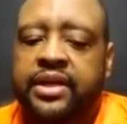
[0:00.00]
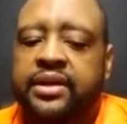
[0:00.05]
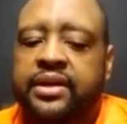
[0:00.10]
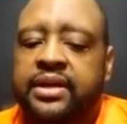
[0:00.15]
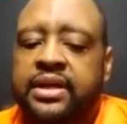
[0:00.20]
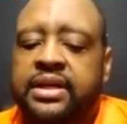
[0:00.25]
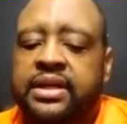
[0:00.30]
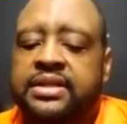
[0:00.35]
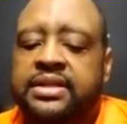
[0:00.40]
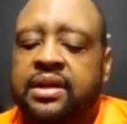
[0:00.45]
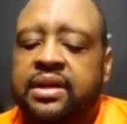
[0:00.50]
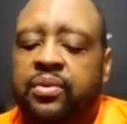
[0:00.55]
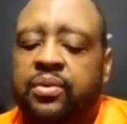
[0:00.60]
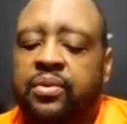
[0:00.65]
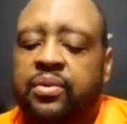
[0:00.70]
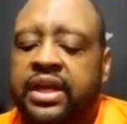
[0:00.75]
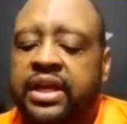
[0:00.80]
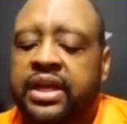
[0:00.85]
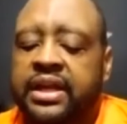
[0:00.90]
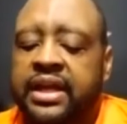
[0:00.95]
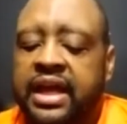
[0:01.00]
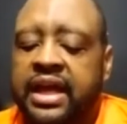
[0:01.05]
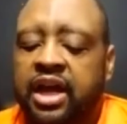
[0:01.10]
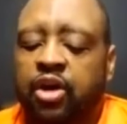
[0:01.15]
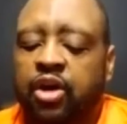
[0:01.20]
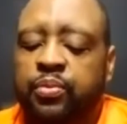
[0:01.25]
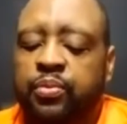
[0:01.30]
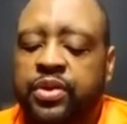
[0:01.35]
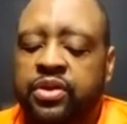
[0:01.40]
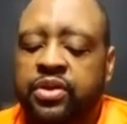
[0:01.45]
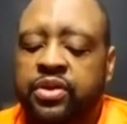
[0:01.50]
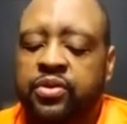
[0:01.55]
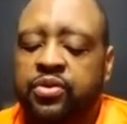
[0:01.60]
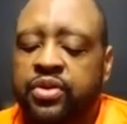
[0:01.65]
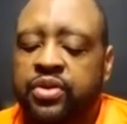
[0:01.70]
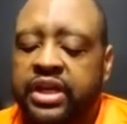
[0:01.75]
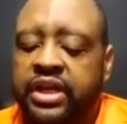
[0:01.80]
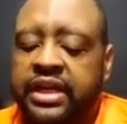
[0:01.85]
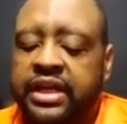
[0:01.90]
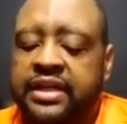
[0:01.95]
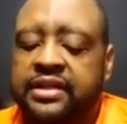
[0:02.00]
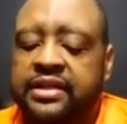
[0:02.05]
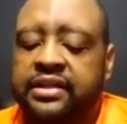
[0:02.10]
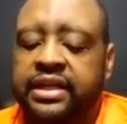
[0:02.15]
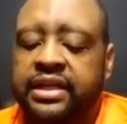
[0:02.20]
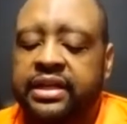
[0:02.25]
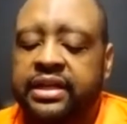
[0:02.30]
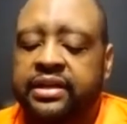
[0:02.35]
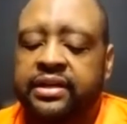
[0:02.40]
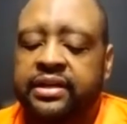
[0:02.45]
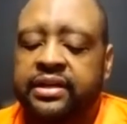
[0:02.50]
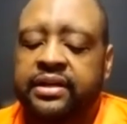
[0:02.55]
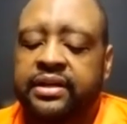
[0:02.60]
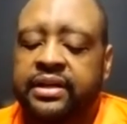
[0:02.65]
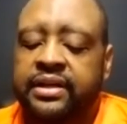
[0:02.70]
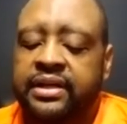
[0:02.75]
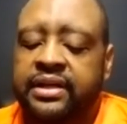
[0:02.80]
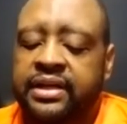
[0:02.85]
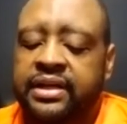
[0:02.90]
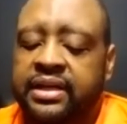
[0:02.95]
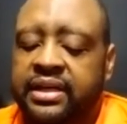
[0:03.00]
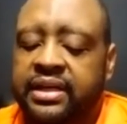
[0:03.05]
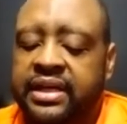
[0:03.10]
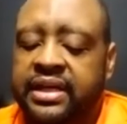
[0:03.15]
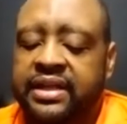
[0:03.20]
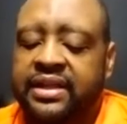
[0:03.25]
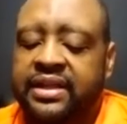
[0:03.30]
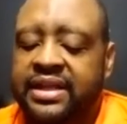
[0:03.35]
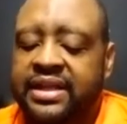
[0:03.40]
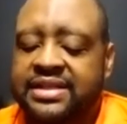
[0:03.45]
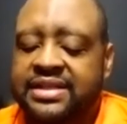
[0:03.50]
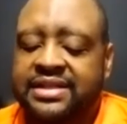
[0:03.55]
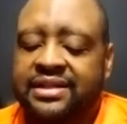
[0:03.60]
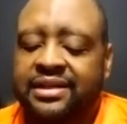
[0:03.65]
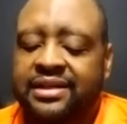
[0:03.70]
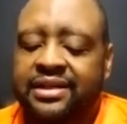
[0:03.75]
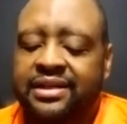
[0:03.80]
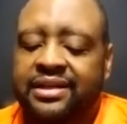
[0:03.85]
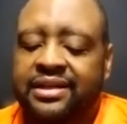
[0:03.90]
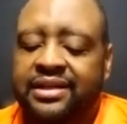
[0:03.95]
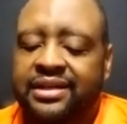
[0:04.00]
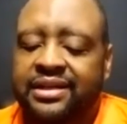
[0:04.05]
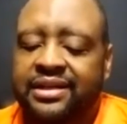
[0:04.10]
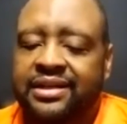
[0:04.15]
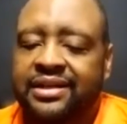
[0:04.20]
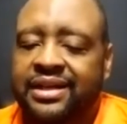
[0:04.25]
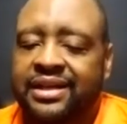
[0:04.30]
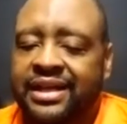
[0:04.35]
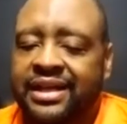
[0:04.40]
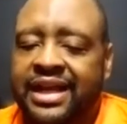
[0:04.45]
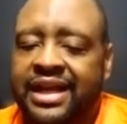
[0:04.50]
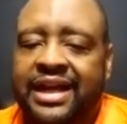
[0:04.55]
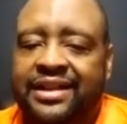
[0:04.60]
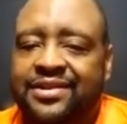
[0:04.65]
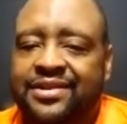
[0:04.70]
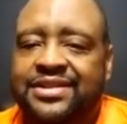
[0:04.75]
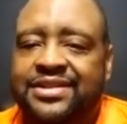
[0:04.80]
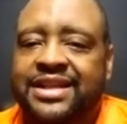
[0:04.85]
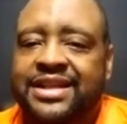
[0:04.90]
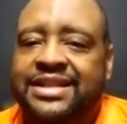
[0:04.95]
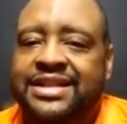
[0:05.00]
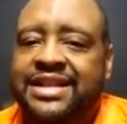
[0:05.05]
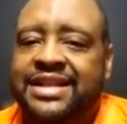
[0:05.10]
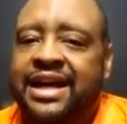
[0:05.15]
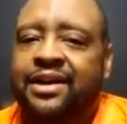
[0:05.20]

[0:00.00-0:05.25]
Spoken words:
So we can help you get clear, get the things done, and knock those things out.